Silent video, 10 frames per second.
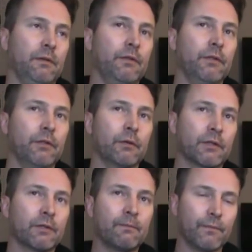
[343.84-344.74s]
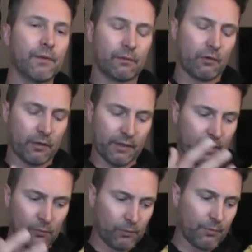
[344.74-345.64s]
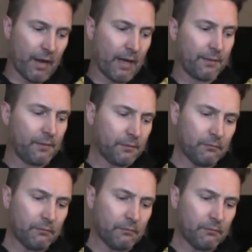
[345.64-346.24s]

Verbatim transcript: you can talk to any older man.